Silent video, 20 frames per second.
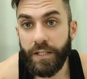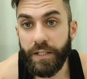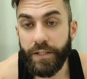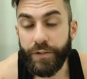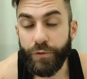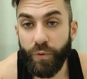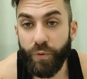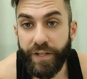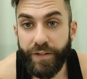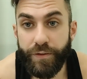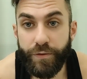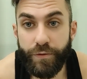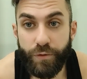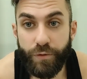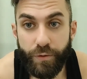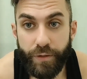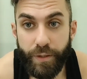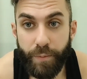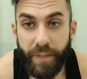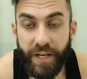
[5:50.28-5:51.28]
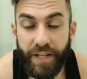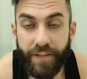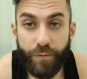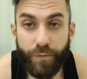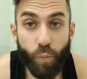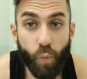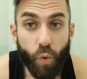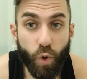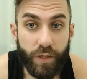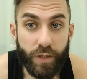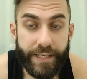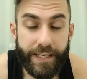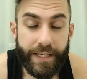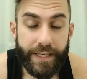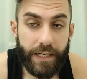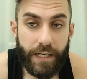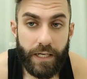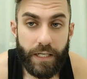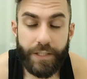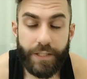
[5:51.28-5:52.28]
20 to 30 minute
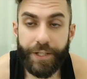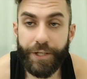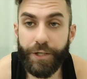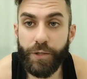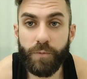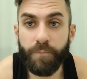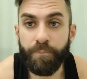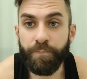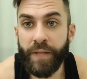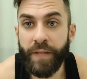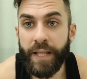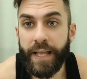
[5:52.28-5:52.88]
walking cardio,